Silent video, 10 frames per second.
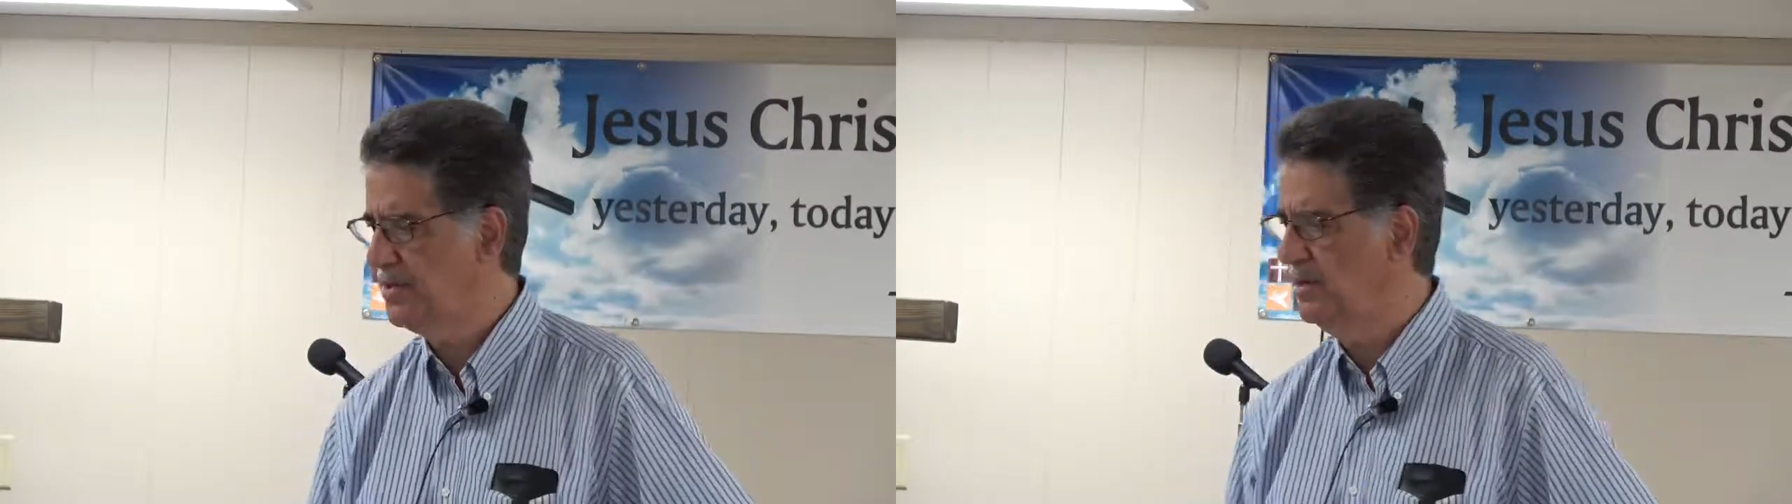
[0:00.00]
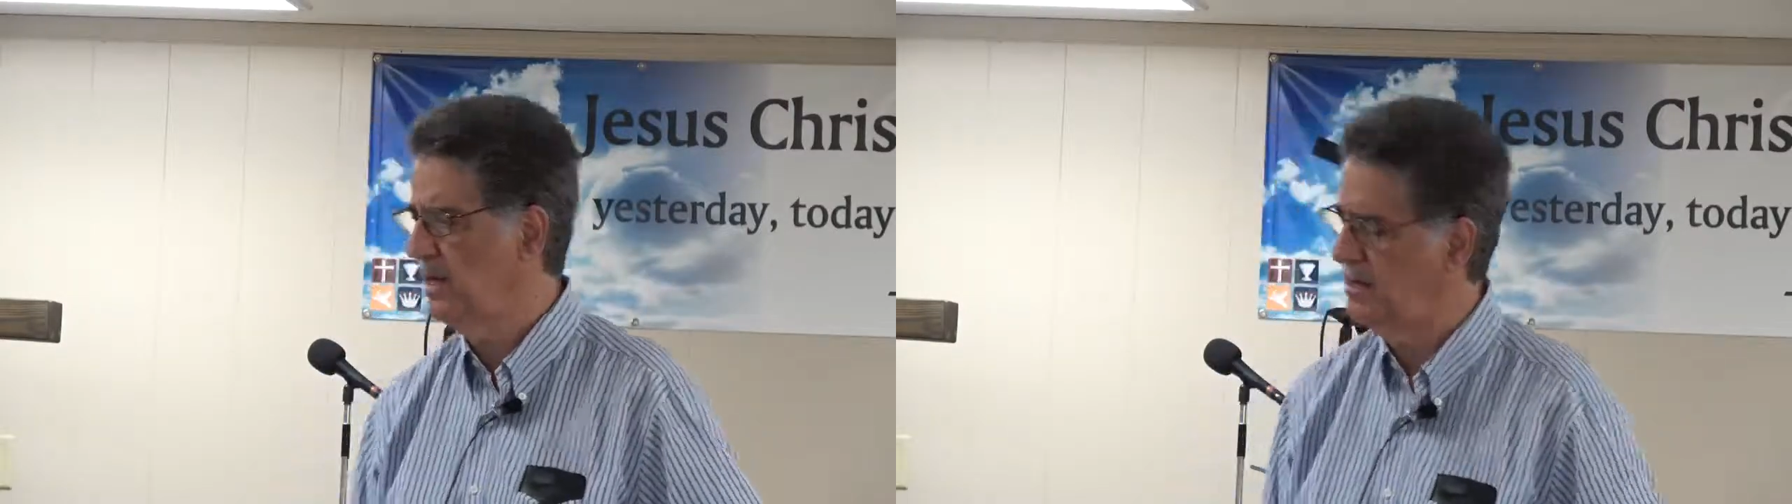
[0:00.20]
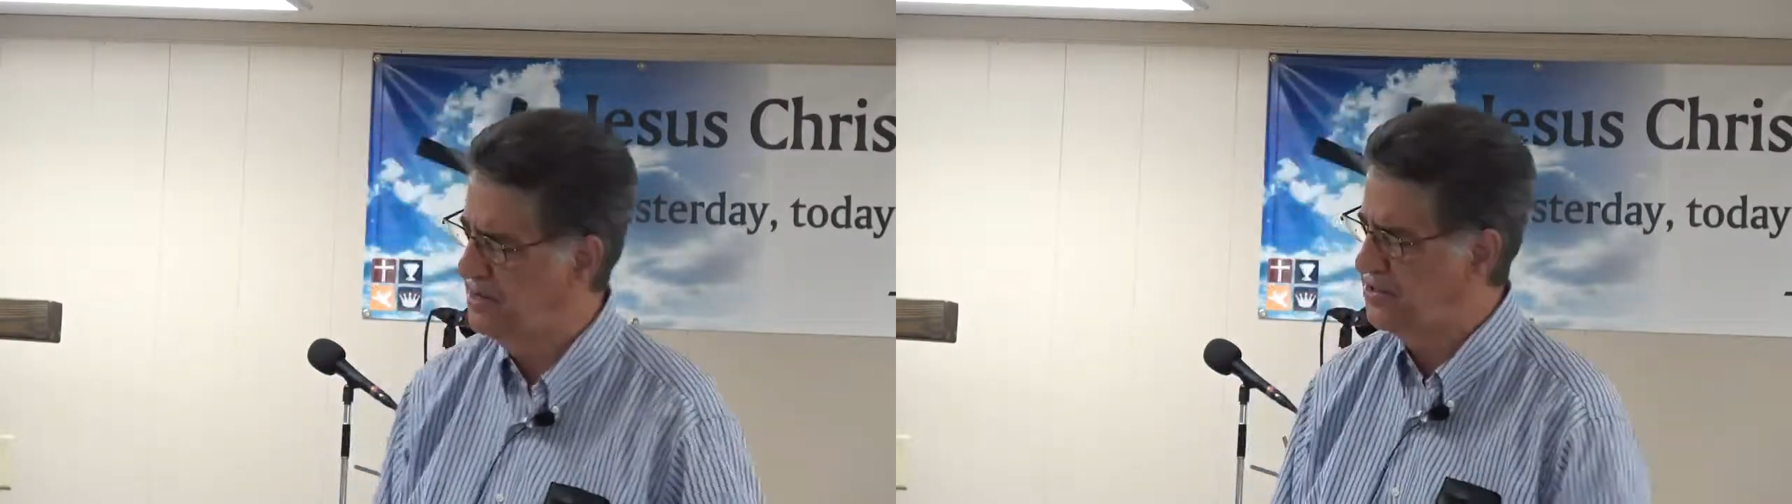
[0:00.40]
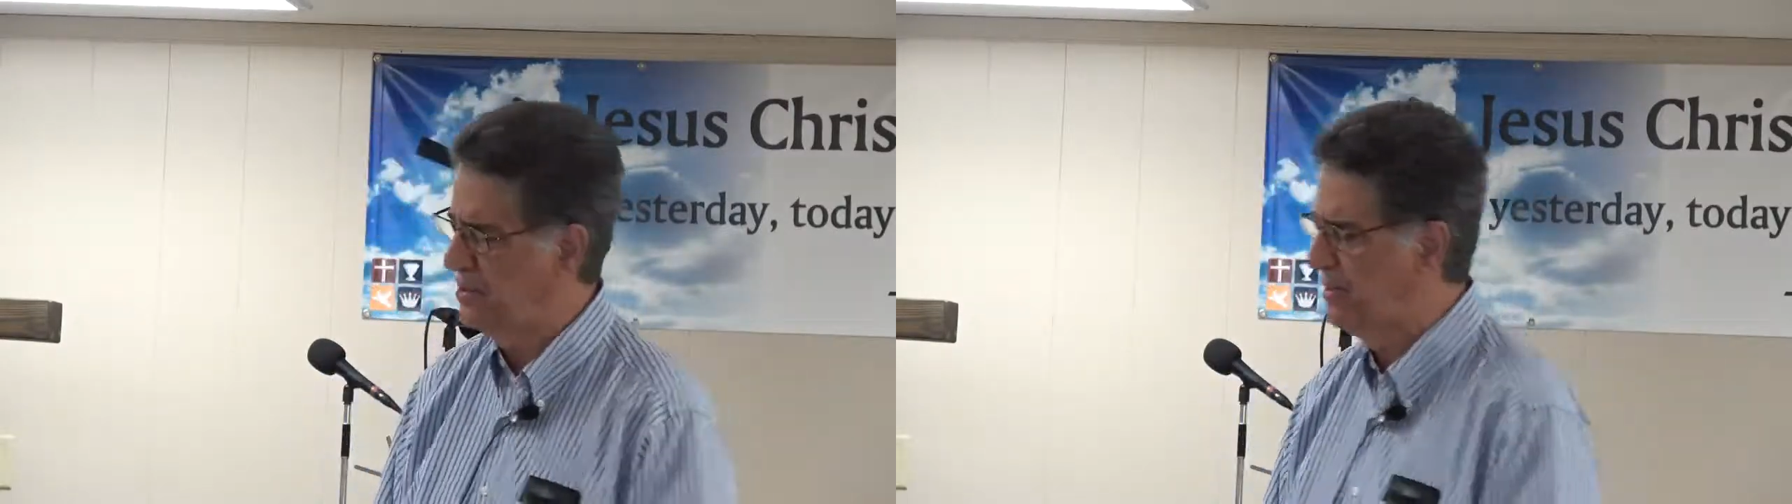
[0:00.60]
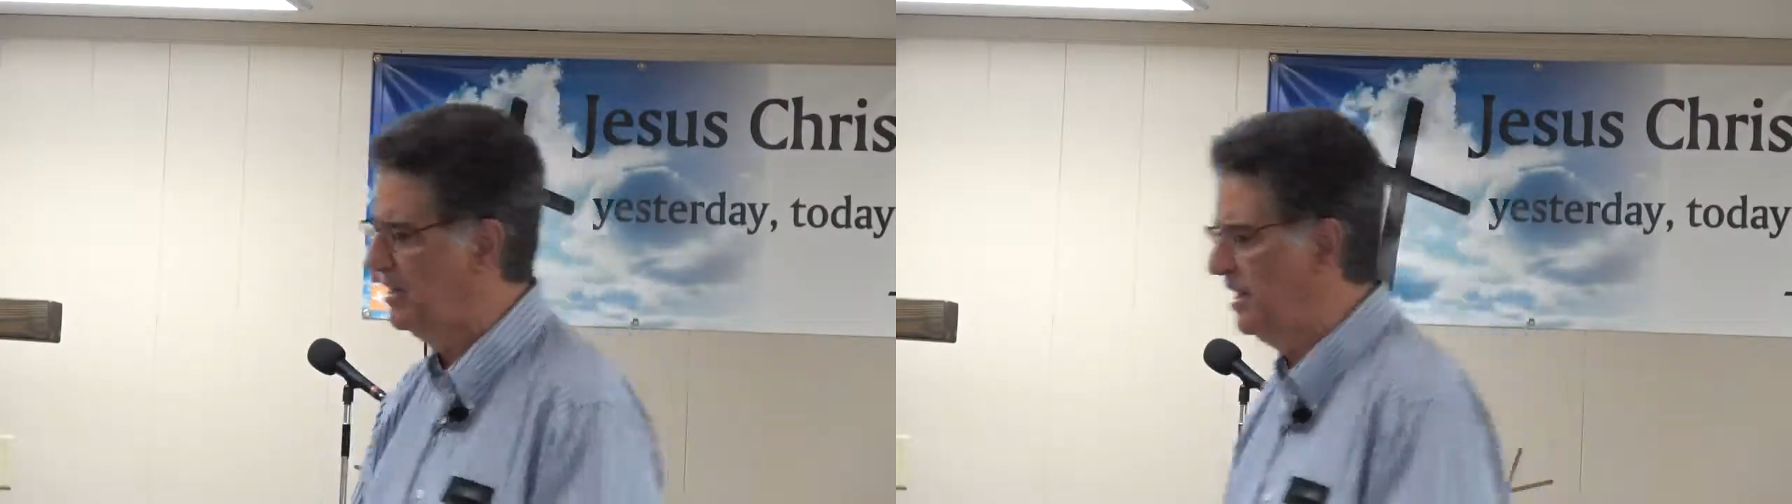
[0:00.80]
uh,
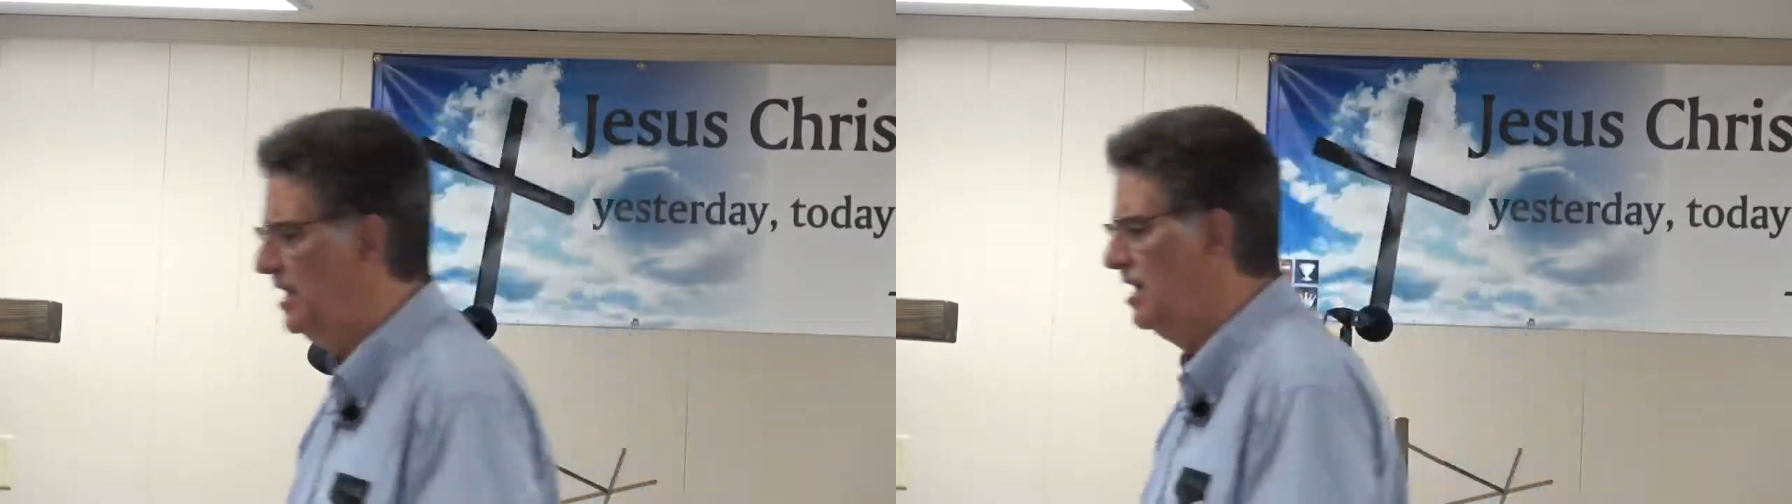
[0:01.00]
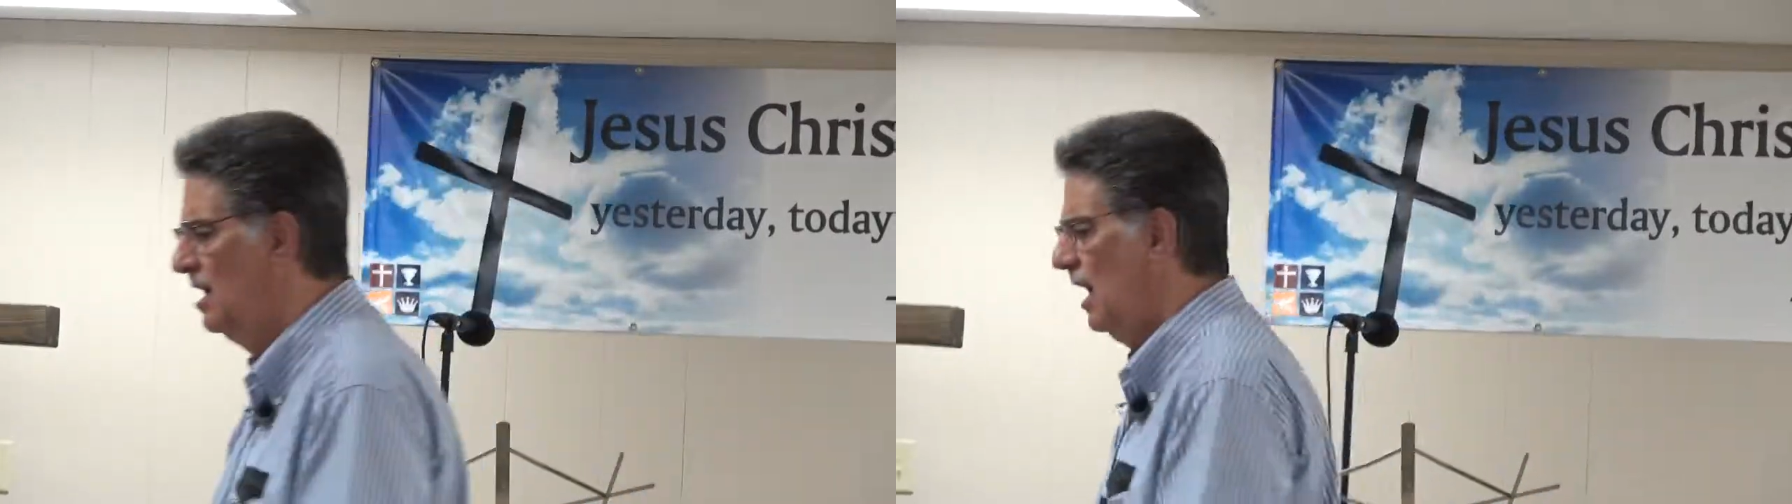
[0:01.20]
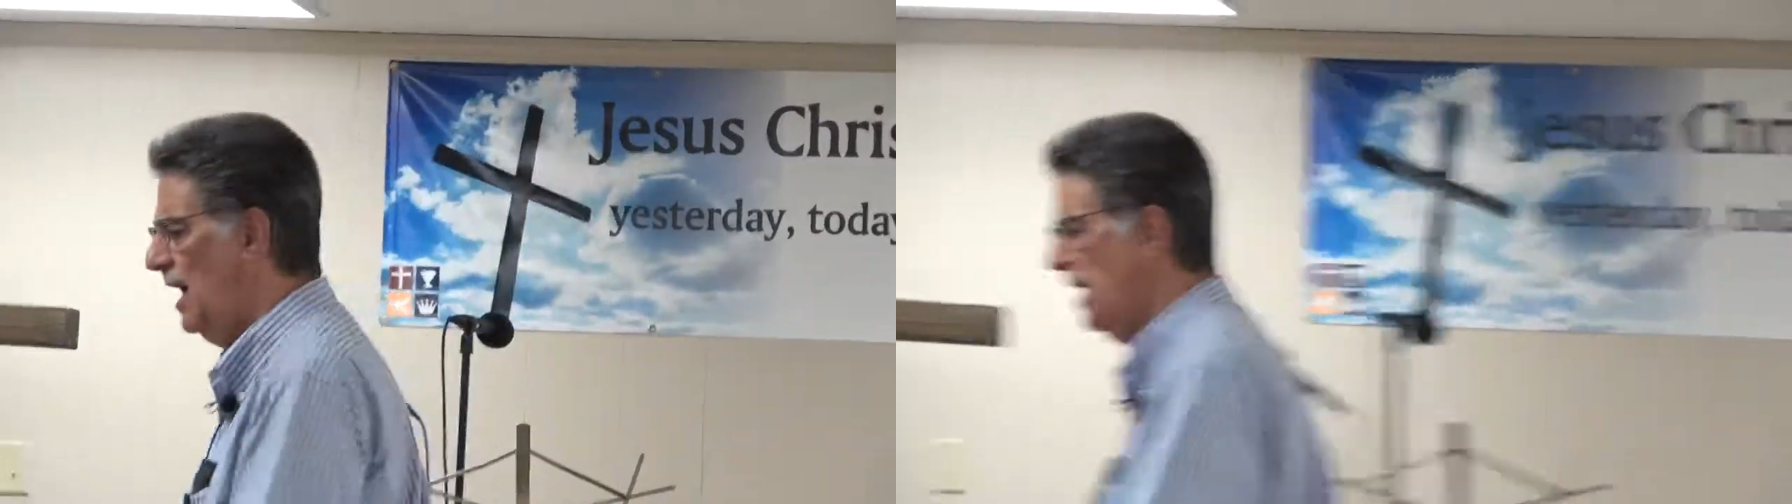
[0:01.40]
instability. I